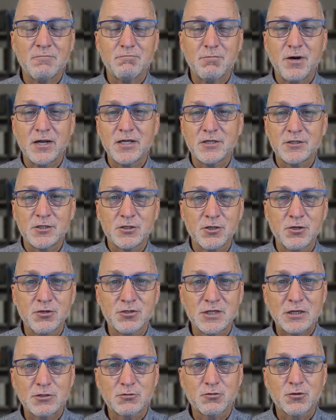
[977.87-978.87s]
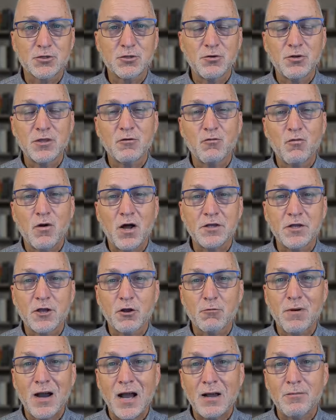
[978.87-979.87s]
Mondays and Tuesdays, we're doing the one year
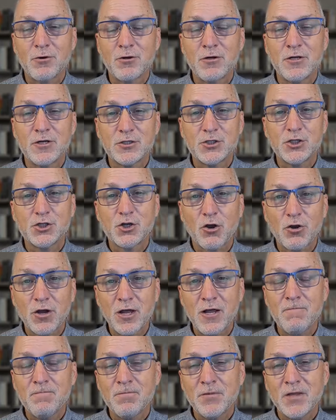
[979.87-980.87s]
Bible journey